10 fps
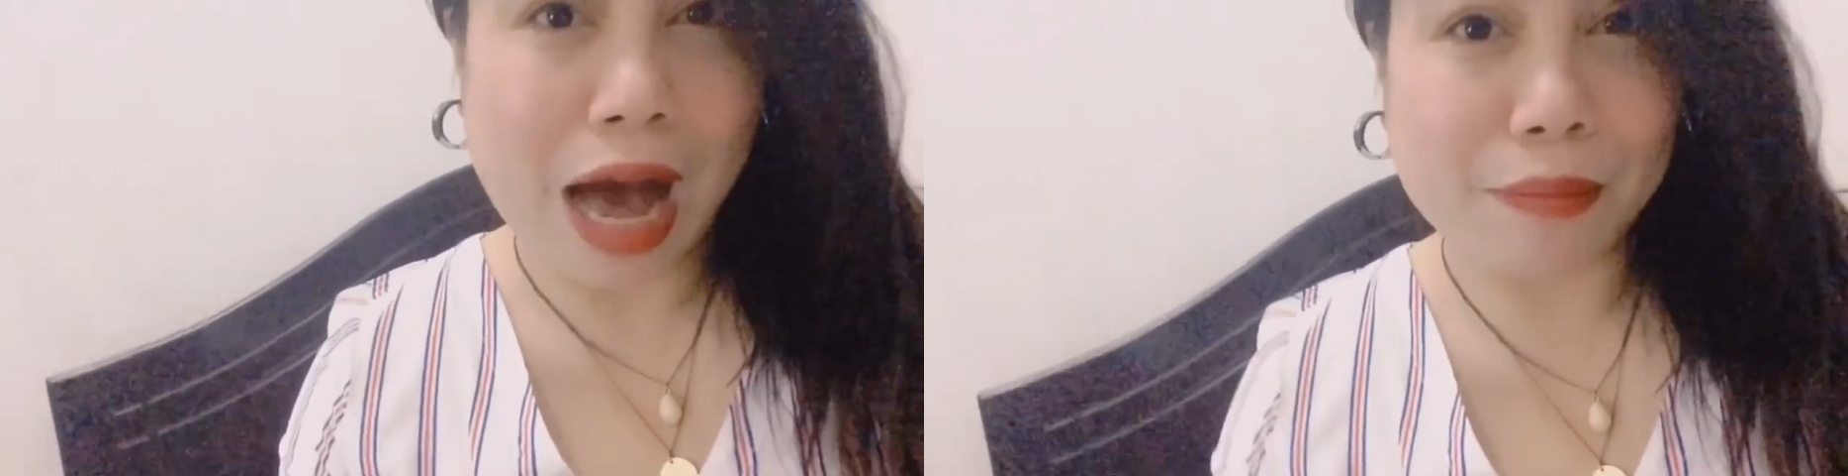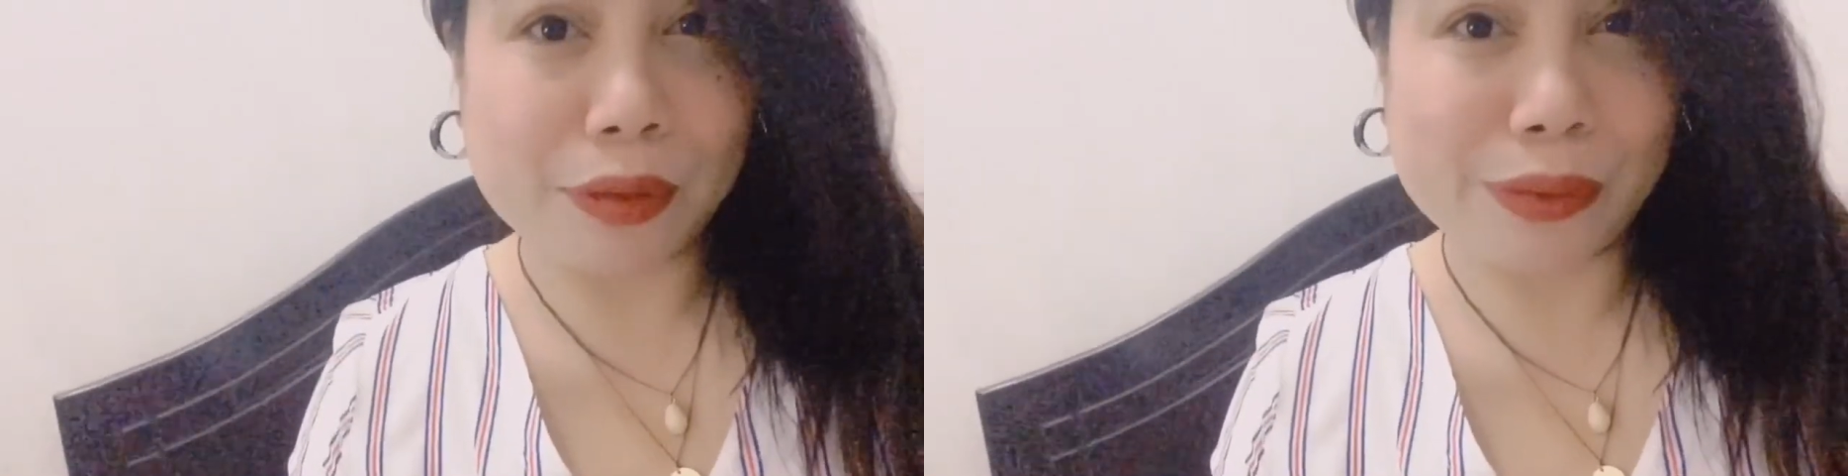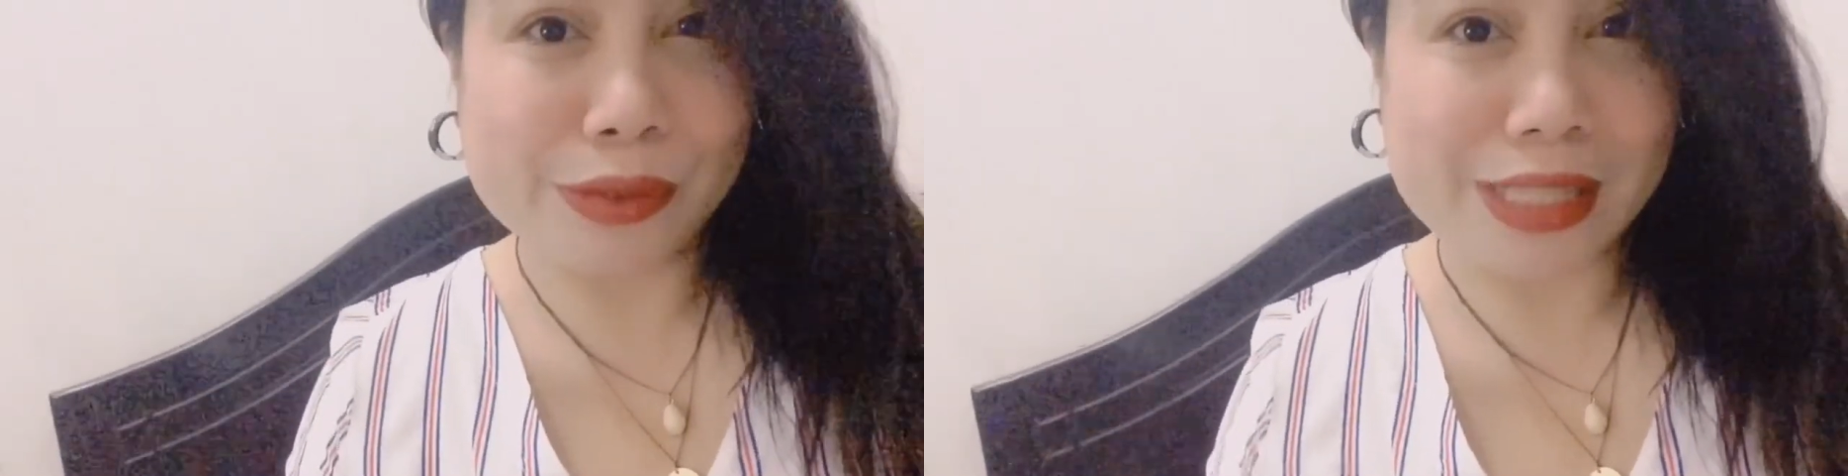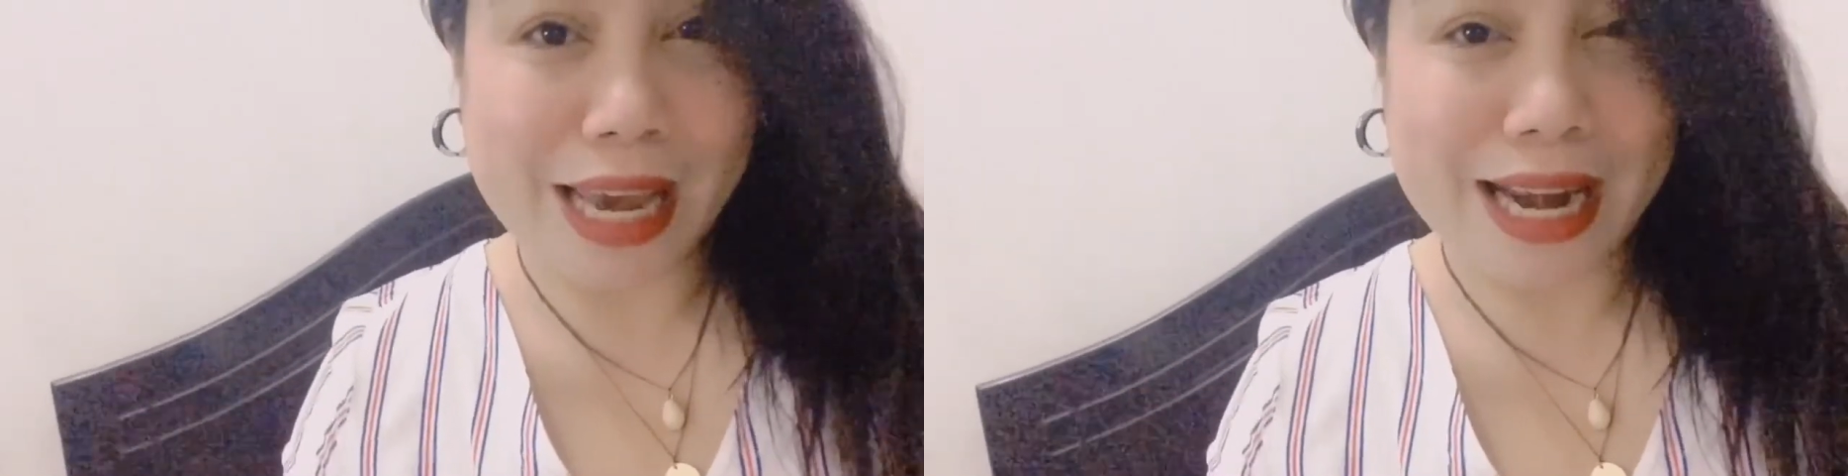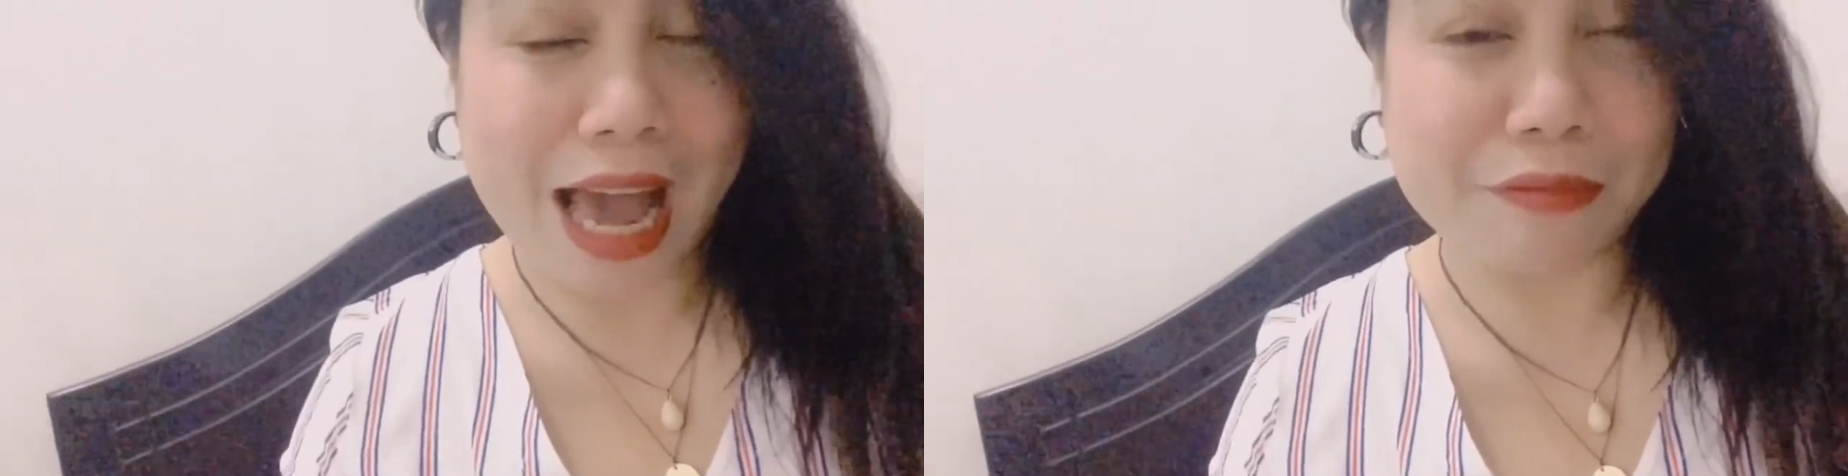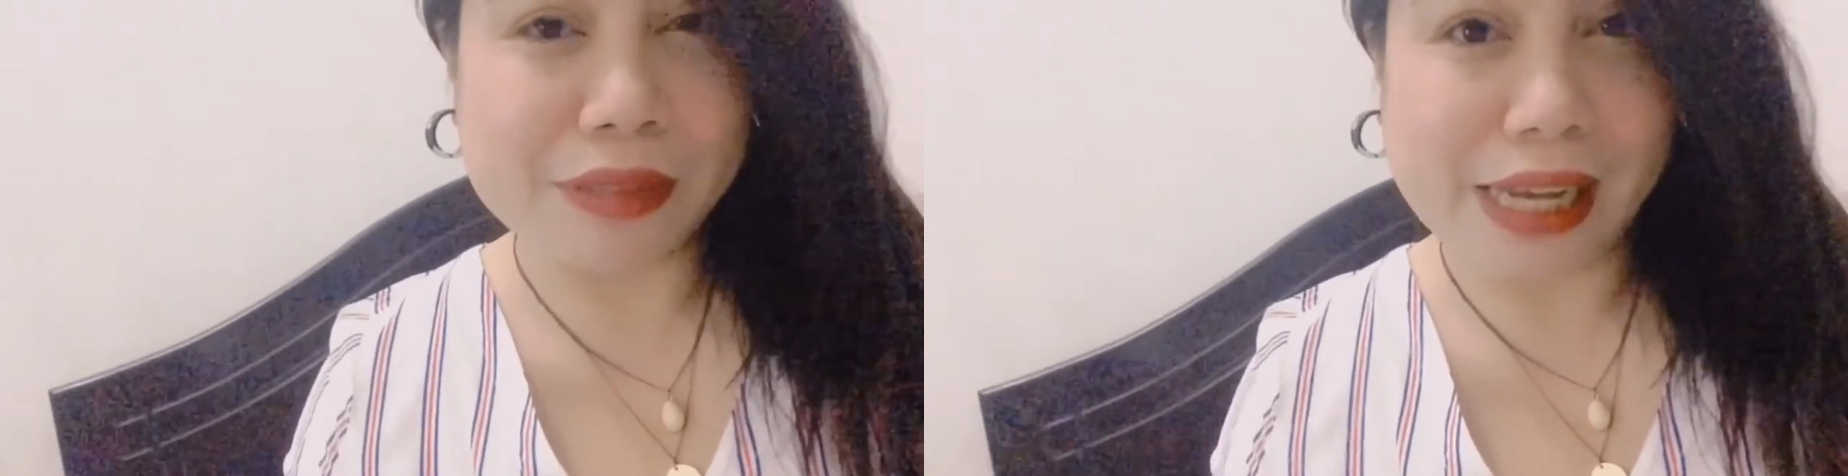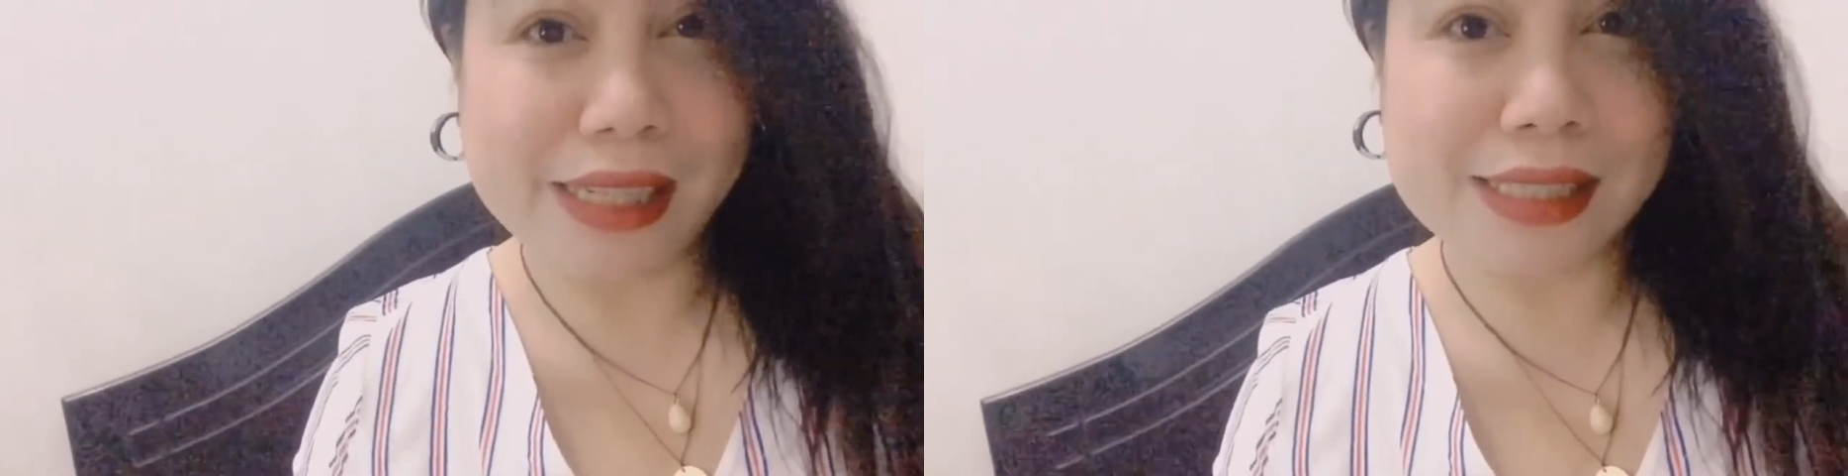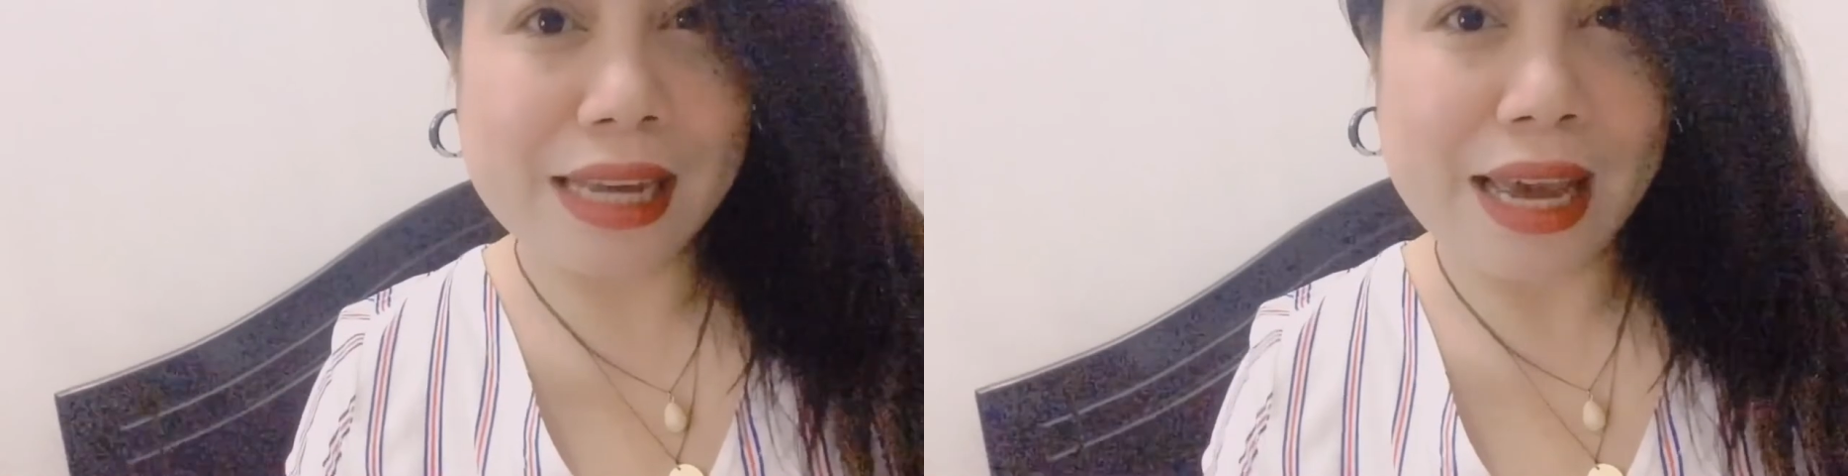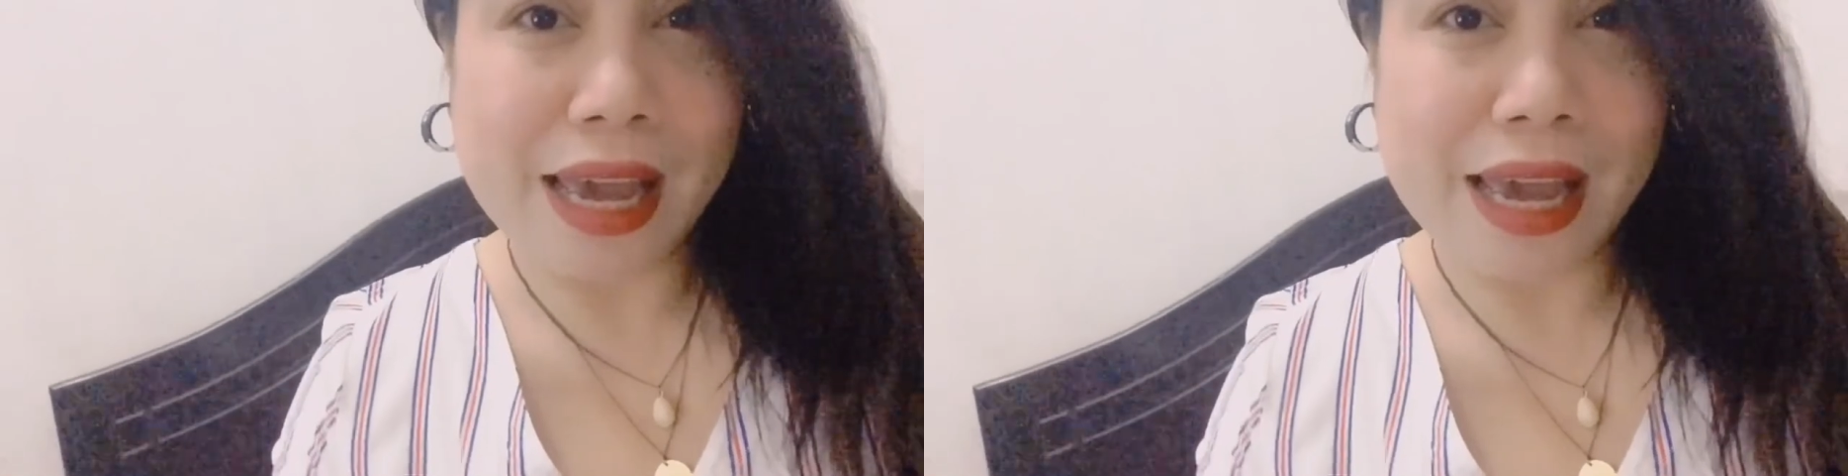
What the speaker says: uploads and updates.